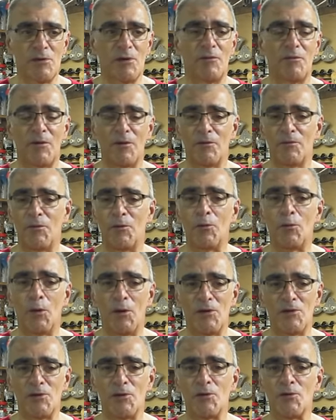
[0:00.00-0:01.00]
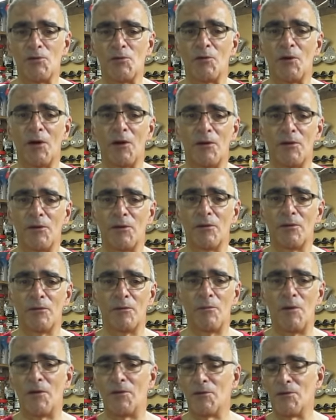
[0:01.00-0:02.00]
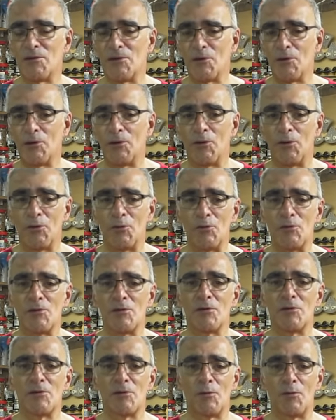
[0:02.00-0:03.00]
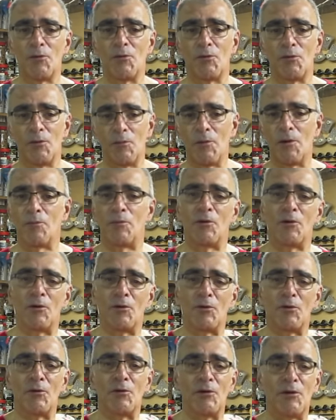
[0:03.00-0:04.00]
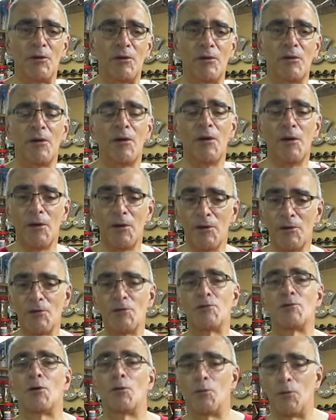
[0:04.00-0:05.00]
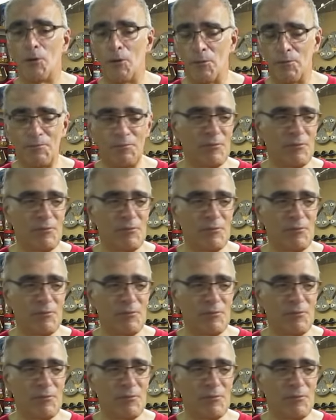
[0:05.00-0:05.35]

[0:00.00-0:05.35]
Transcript: I've had a few questions regarding the methods I use, so I thought it might be a good idea to show you.